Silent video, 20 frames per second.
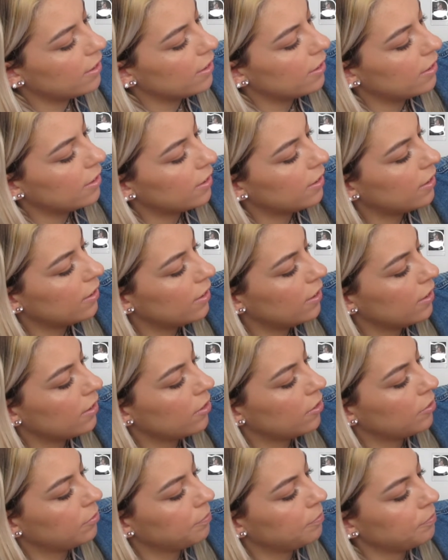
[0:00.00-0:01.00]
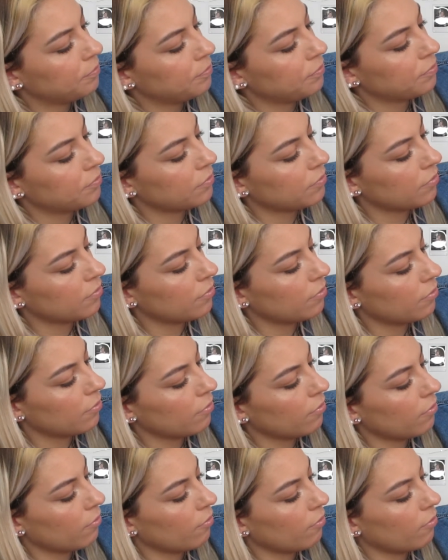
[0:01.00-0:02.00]

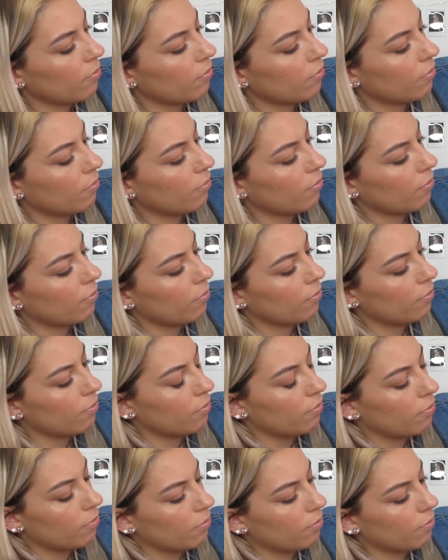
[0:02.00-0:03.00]
(no one is talking)